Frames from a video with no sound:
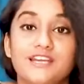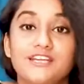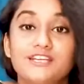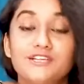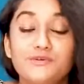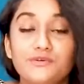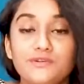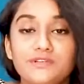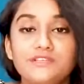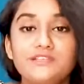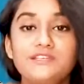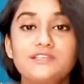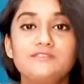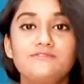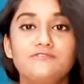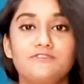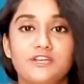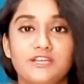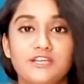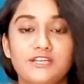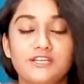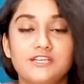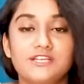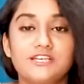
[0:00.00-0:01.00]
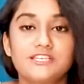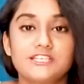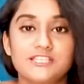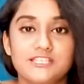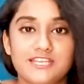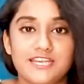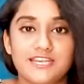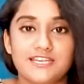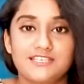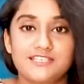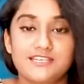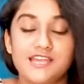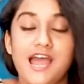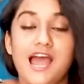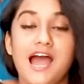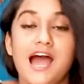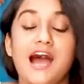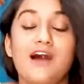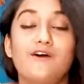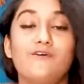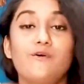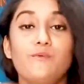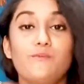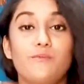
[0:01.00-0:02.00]
during this follicular stage,
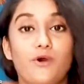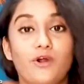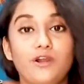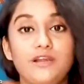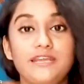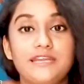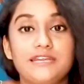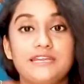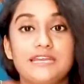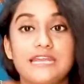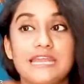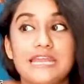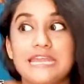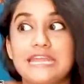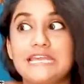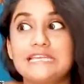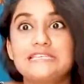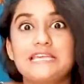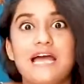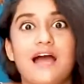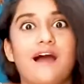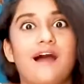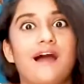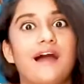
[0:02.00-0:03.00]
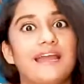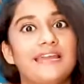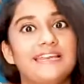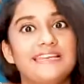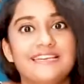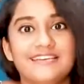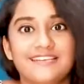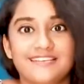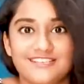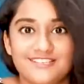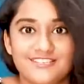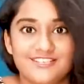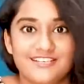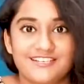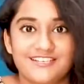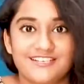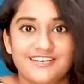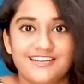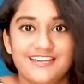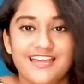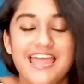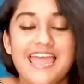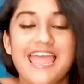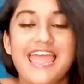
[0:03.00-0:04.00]
our body is highly
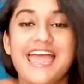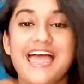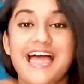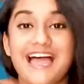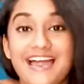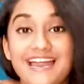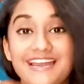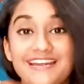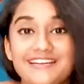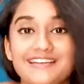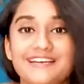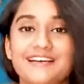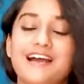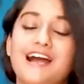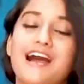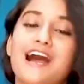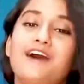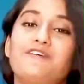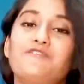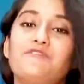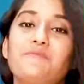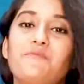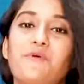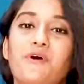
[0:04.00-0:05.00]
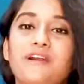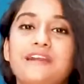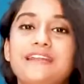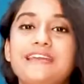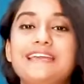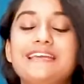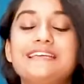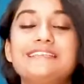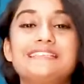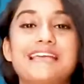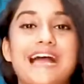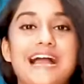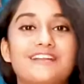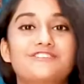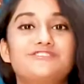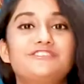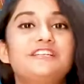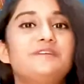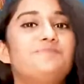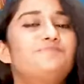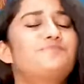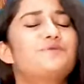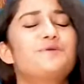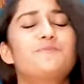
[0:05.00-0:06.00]
energetic and our body is
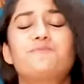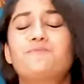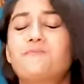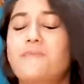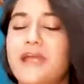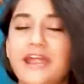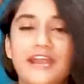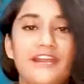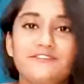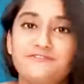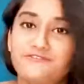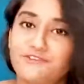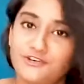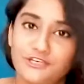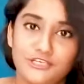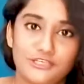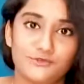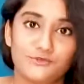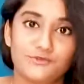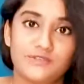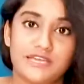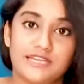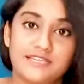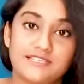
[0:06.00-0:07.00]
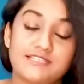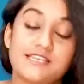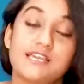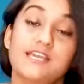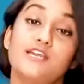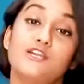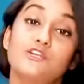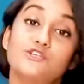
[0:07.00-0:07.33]
actually prepared for new things.